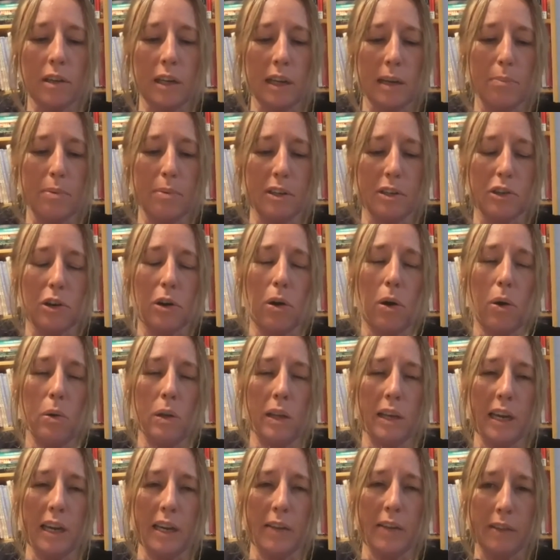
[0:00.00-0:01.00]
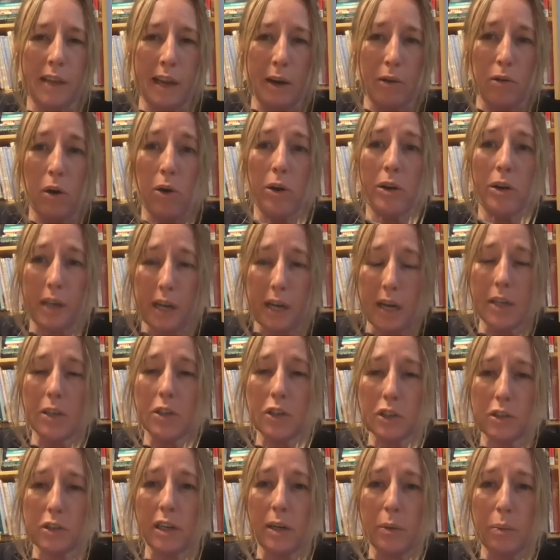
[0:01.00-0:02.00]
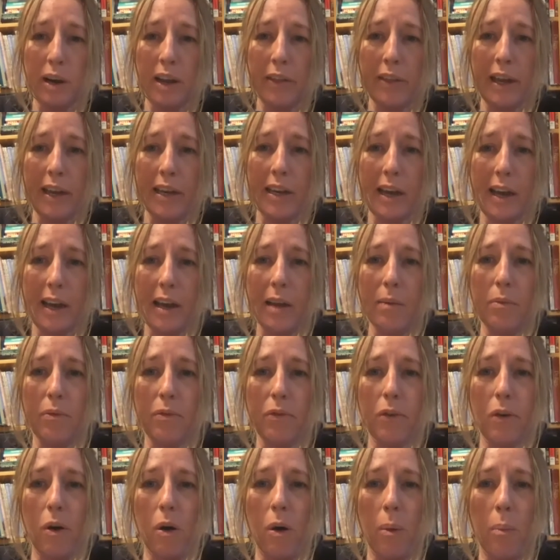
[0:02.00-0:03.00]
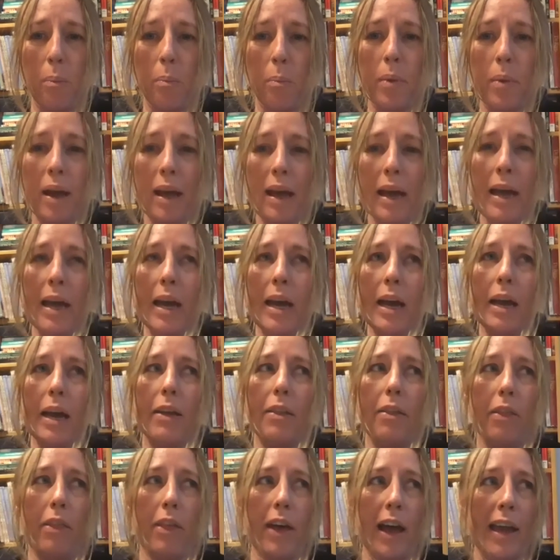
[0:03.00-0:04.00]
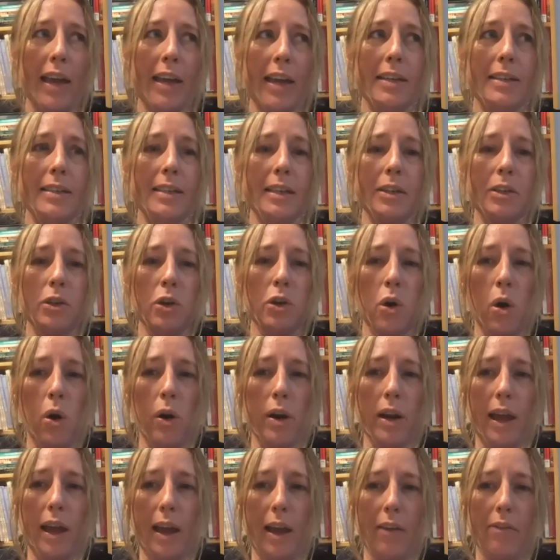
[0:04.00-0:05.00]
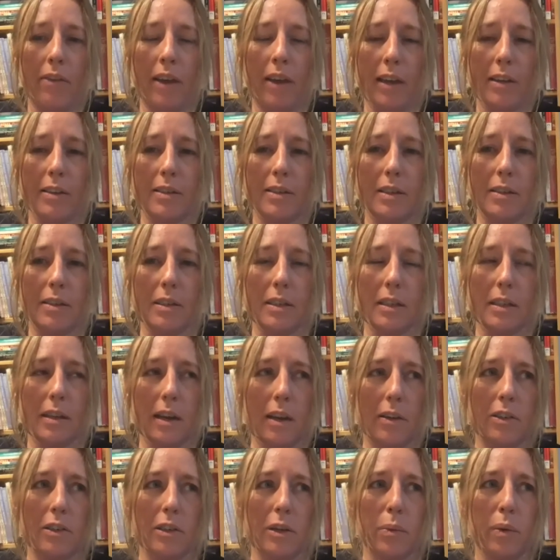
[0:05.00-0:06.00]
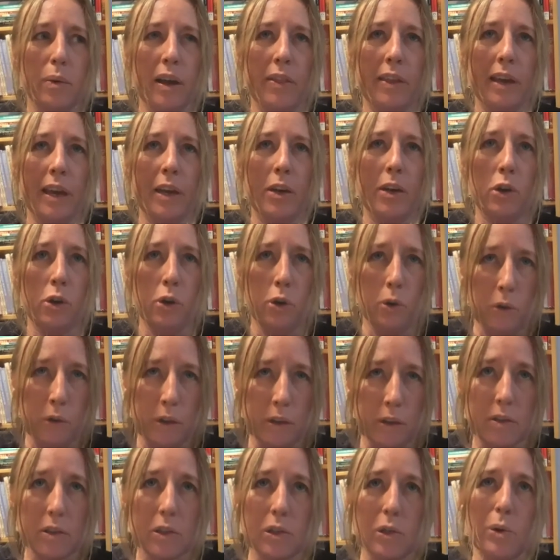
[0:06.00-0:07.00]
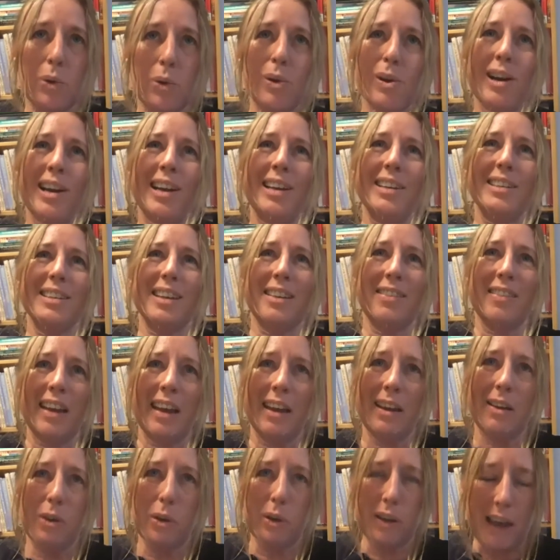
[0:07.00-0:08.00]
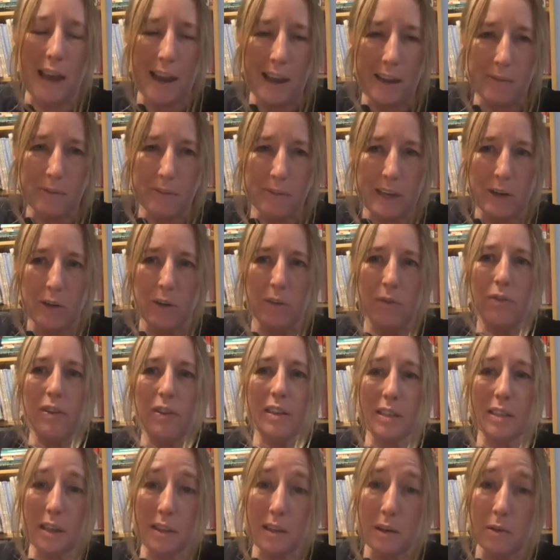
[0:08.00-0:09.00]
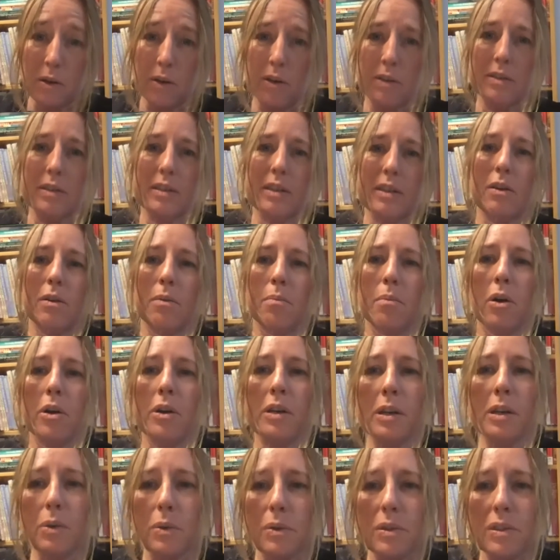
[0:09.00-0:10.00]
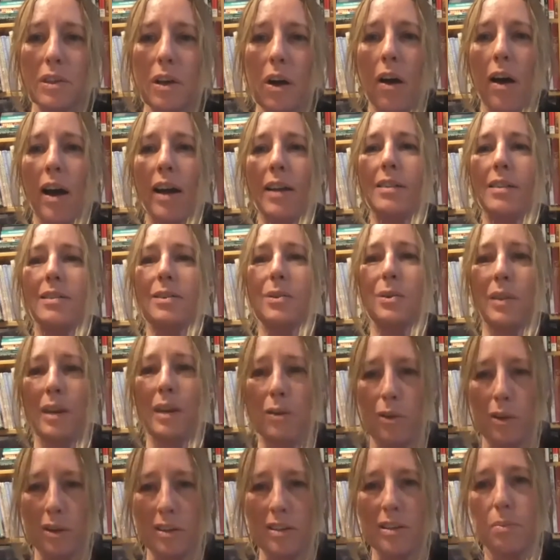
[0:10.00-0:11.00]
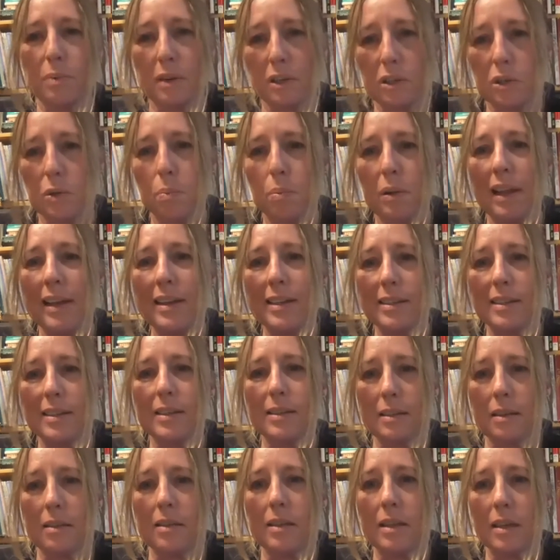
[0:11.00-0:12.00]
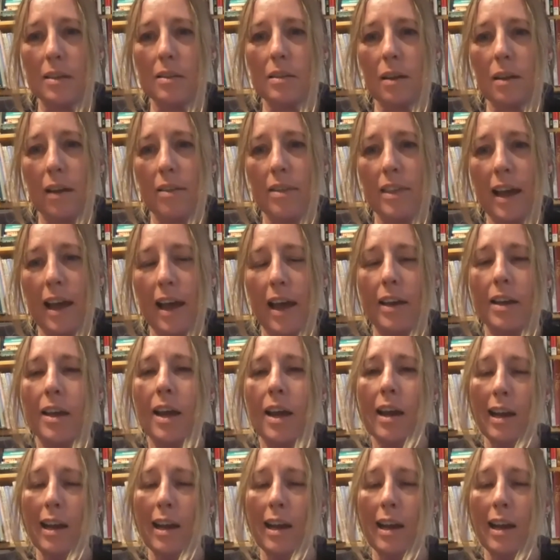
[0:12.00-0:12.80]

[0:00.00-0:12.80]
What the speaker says: patrolling in their own country where they came from, they did not have access to country where they knew the stories, and they could visit their own ceremonial sites or their own special places and things like that.